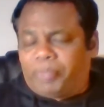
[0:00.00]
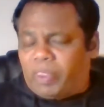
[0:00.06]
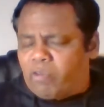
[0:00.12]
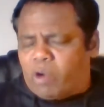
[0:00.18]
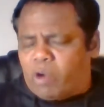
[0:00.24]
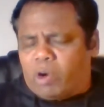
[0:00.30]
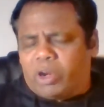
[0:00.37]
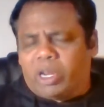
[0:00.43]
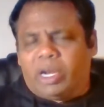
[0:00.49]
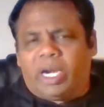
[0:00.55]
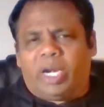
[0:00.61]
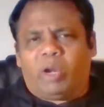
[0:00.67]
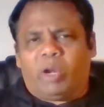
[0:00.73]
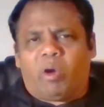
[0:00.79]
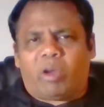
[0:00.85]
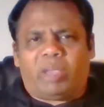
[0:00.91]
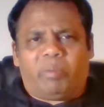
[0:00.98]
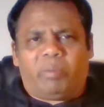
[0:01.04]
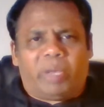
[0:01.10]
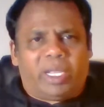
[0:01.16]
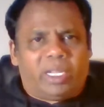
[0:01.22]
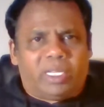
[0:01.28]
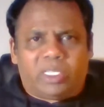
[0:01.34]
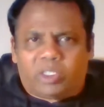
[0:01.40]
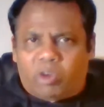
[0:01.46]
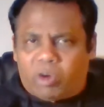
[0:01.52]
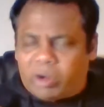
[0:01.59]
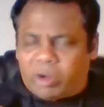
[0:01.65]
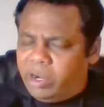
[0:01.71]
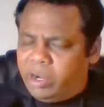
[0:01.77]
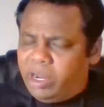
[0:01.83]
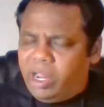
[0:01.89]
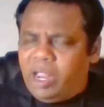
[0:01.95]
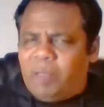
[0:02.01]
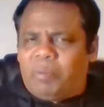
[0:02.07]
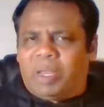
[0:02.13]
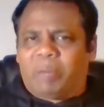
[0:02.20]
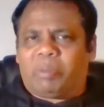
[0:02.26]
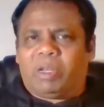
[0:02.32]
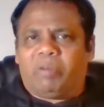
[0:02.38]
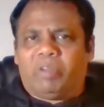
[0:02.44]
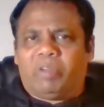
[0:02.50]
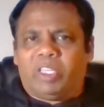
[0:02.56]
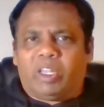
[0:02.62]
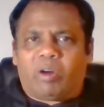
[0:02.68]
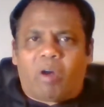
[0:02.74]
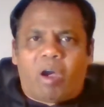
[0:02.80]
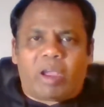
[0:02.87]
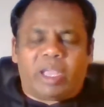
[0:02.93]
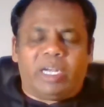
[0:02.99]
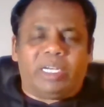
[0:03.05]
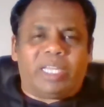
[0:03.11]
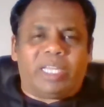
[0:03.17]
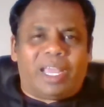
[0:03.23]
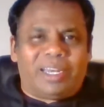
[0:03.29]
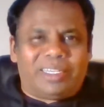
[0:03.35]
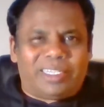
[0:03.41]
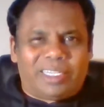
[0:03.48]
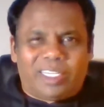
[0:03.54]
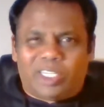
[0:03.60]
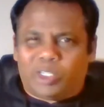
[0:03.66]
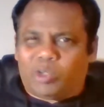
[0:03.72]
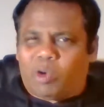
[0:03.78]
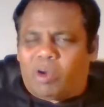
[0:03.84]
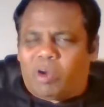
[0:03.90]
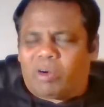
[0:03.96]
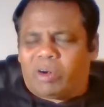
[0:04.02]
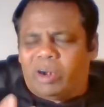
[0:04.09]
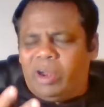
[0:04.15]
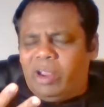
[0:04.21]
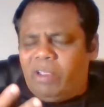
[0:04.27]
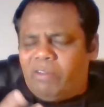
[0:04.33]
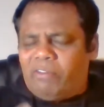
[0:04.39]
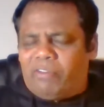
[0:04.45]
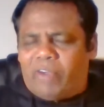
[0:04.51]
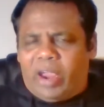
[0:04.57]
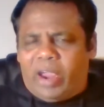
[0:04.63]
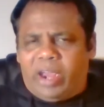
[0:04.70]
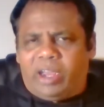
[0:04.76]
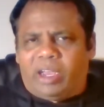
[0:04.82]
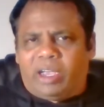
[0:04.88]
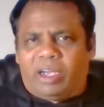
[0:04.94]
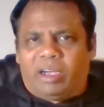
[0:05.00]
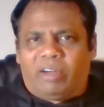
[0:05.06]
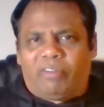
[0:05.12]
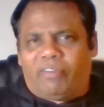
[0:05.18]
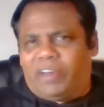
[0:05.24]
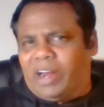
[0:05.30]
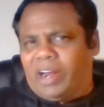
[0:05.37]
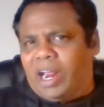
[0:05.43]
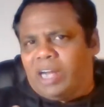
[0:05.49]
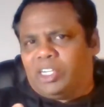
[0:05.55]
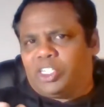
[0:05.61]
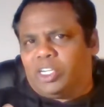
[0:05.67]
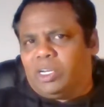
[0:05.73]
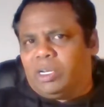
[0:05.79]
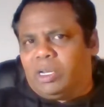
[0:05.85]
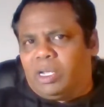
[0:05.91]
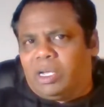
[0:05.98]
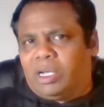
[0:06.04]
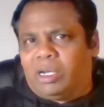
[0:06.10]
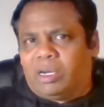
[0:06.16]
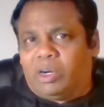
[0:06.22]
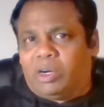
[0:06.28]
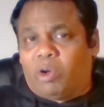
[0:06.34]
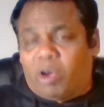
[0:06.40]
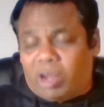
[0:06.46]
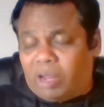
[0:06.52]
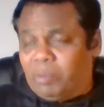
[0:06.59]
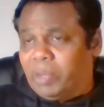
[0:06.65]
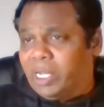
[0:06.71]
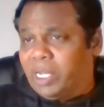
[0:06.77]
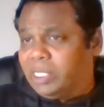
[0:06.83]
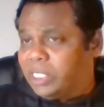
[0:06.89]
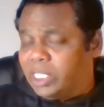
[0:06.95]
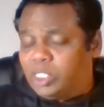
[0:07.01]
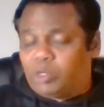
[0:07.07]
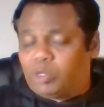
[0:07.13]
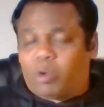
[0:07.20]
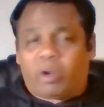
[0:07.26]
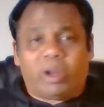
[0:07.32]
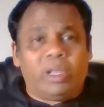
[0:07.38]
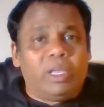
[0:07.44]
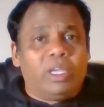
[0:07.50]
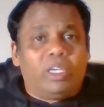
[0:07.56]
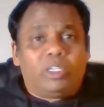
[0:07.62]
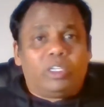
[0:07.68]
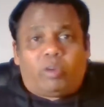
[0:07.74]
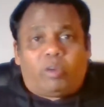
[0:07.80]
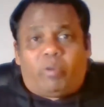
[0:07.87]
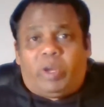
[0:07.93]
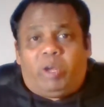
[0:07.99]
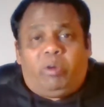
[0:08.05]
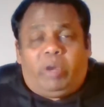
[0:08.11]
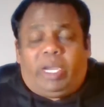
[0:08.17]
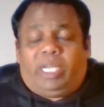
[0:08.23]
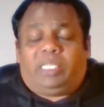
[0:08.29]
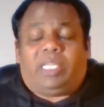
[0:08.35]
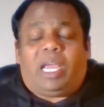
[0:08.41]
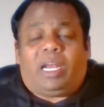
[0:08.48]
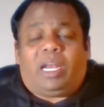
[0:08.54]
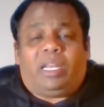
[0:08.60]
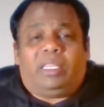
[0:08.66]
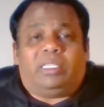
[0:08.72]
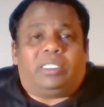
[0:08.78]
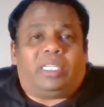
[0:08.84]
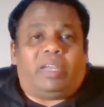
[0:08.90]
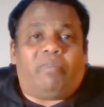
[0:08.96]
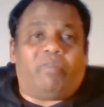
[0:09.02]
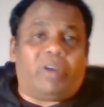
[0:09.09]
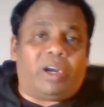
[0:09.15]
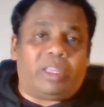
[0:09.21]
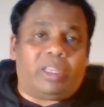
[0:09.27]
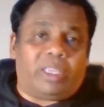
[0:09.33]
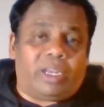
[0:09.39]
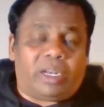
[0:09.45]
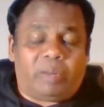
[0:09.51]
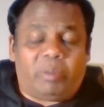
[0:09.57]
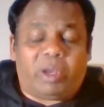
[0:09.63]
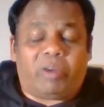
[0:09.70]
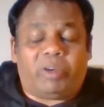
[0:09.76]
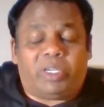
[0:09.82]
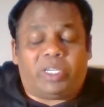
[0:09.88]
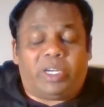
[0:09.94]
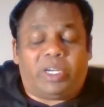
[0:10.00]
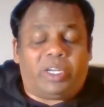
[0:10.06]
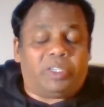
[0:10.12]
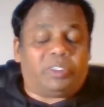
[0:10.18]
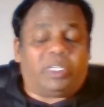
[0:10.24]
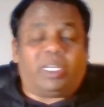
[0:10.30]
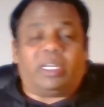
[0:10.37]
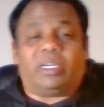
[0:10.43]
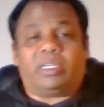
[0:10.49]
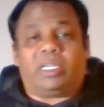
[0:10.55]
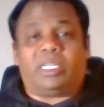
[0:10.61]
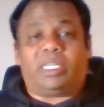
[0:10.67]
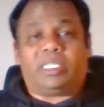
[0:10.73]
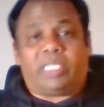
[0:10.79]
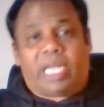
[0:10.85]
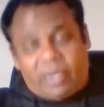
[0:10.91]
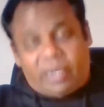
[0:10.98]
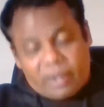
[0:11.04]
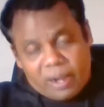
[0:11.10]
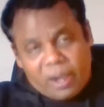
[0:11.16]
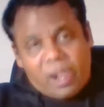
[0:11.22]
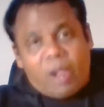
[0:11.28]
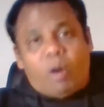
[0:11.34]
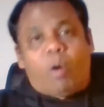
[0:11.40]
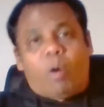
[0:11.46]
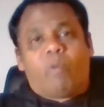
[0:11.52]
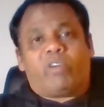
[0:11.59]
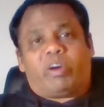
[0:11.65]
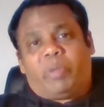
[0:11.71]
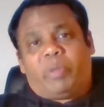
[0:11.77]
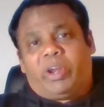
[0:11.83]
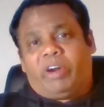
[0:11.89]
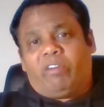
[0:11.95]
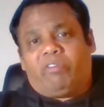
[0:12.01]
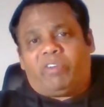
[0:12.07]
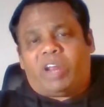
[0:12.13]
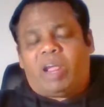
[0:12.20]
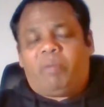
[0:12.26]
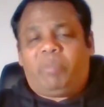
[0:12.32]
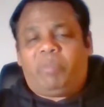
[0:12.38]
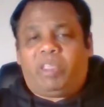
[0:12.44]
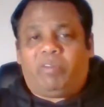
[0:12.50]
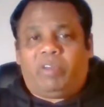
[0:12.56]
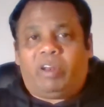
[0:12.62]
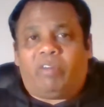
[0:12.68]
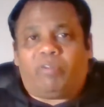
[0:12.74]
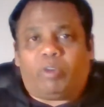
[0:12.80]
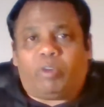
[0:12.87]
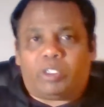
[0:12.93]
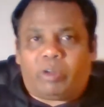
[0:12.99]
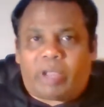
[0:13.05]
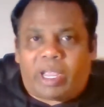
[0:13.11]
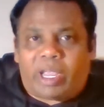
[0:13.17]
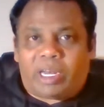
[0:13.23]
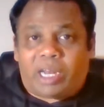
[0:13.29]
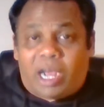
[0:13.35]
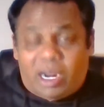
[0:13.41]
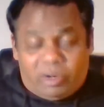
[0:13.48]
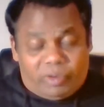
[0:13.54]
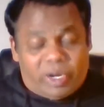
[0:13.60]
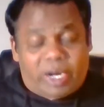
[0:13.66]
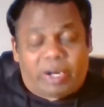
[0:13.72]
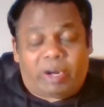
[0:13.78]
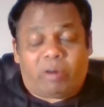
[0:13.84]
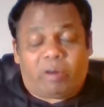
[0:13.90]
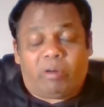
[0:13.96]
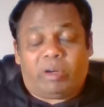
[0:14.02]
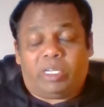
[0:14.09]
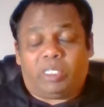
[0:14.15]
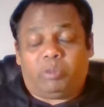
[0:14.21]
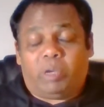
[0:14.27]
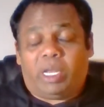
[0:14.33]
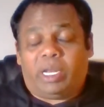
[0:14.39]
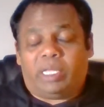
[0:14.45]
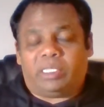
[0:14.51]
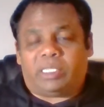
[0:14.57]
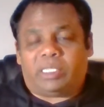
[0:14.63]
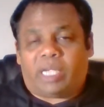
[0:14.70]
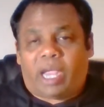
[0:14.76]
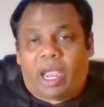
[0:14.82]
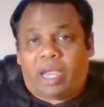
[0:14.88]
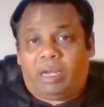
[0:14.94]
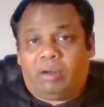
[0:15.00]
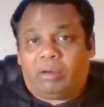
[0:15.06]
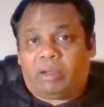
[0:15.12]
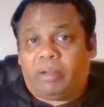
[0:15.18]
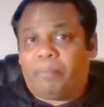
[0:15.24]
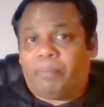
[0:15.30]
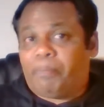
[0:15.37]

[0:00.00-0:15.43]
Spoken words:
fraudulent documents or people with the wrong intentions or fake financial documents and so on. So we do exactly the same work that Immigration New Zealand does. And over a period of time, they will, of course, look at our track record as well and say, hey, look,